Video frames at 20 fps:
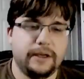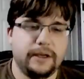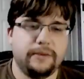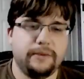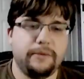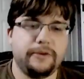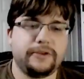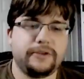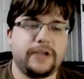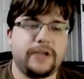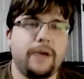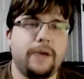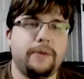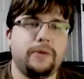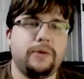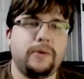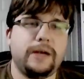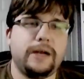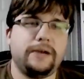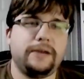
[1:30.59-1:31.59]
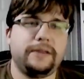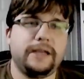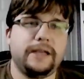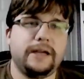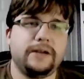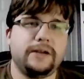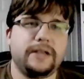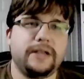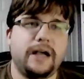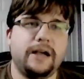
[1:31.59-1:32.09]
The most common one out
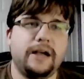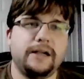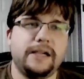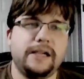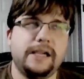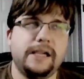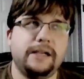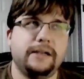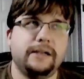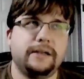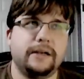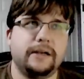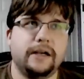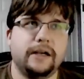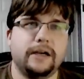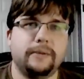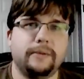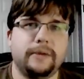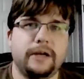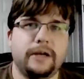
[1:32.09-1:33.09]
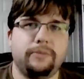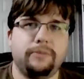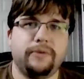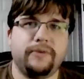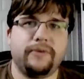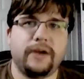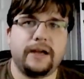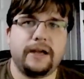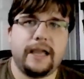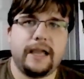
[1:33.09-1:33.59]
there is Anki, and I'll
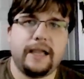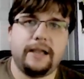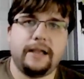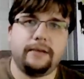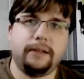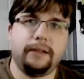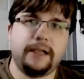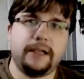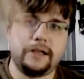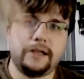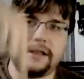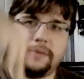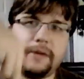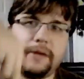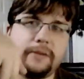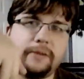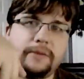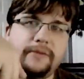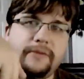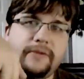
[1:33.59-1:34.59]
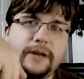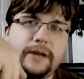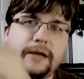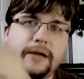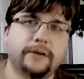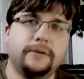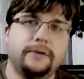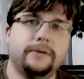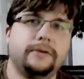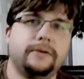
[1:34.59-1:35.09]
provide a link at the bottom of the
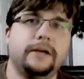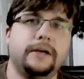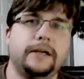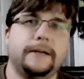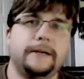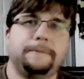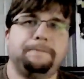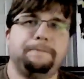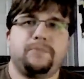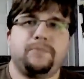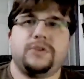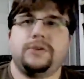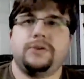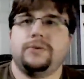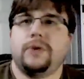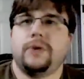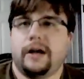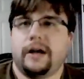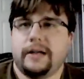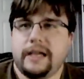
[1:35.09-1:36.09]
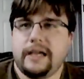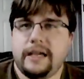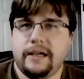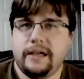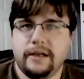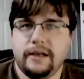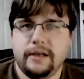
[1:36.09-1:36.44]
video to Anki.